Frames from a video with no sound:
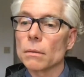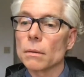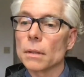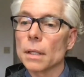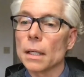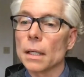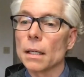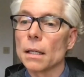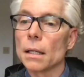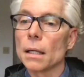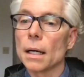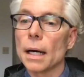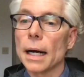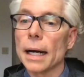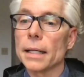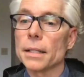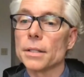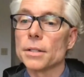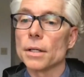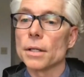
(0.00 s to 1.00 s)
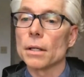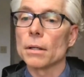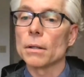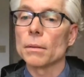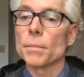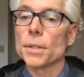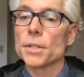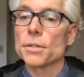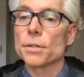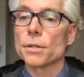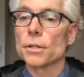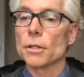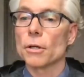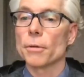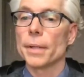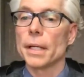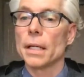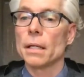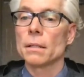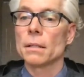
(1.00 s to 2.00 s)
I don't, Mr.
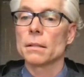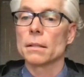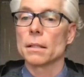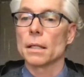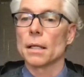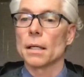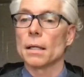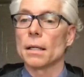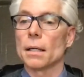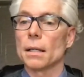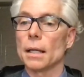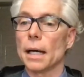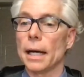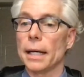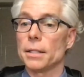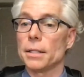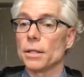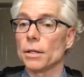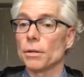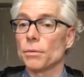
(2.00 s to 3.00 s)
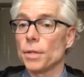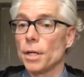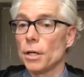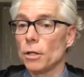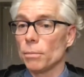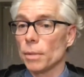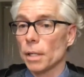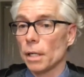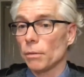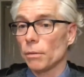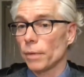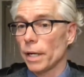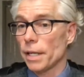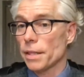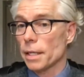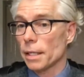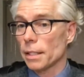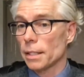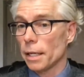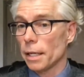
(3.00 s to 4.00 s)
Doman, I don't know, but I'll write
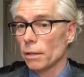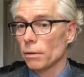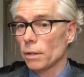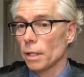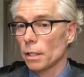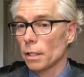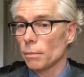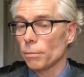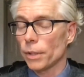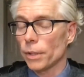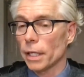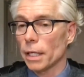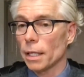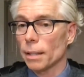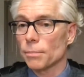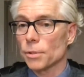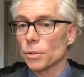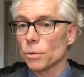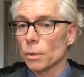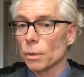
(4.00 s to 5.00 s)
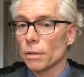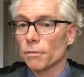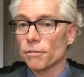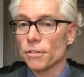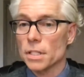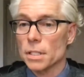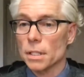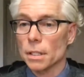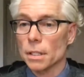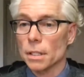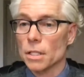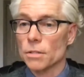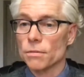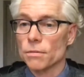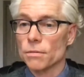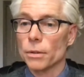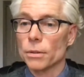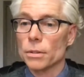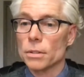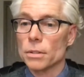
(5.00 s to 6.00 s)
that down and I'll bring it up to our
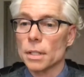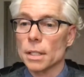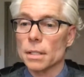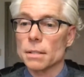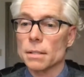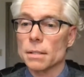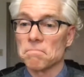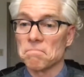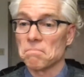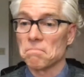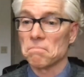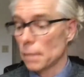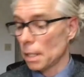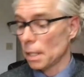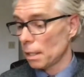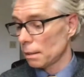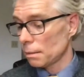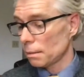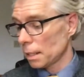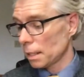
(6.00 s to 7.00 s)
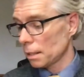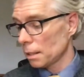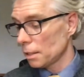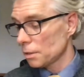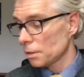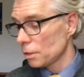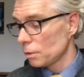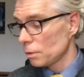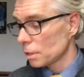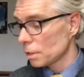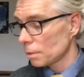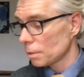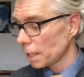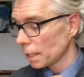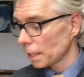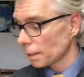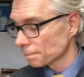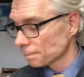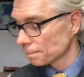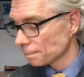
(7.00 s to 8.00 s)
facilities folks. That is new to me.